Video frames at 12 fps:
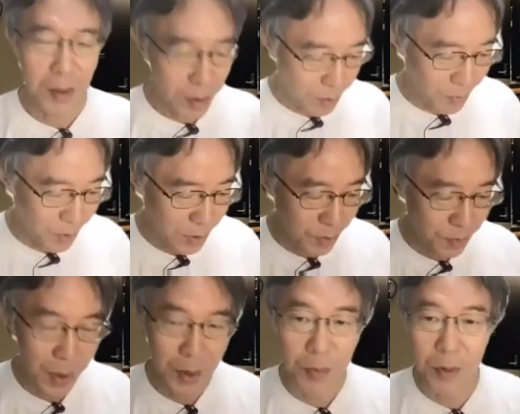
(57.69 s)
of this
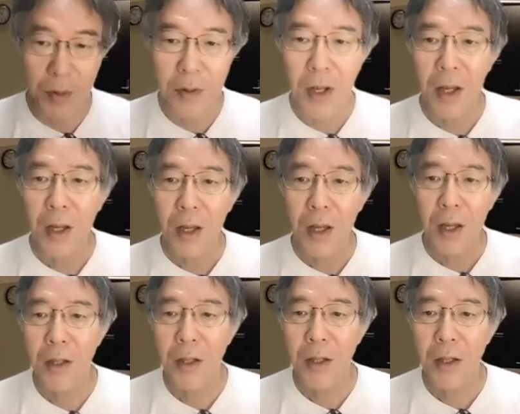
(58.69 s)
paper,
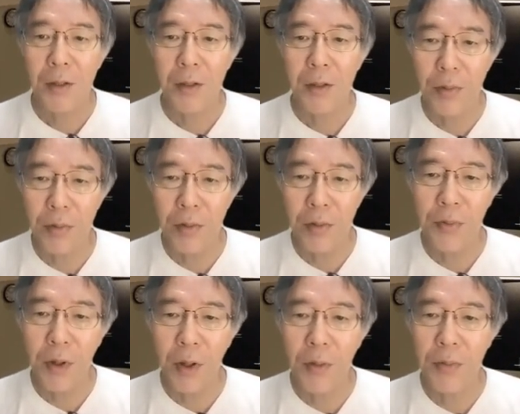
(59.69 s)
in the proof
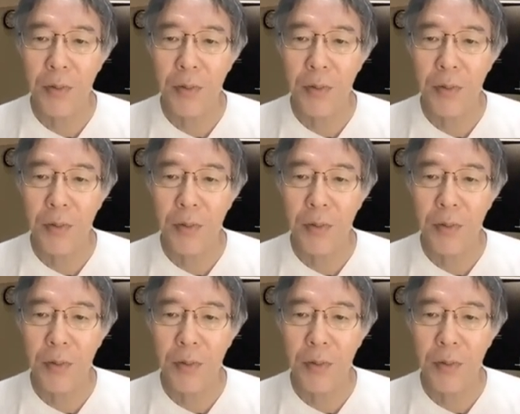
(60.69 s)
of